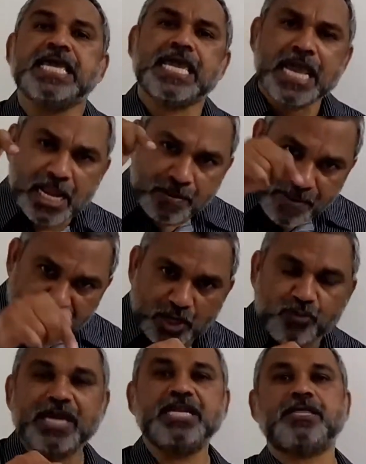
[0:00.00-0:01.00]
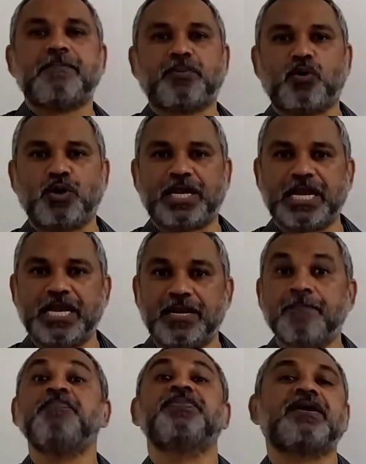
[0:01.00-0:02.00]
in between the
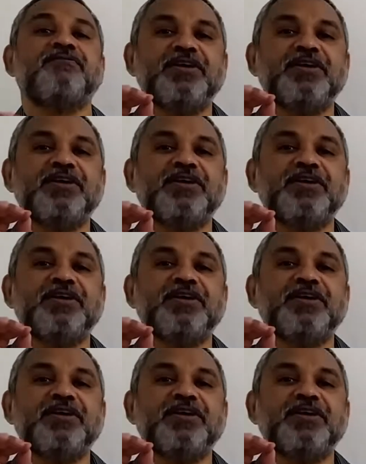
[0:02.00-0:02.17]
protein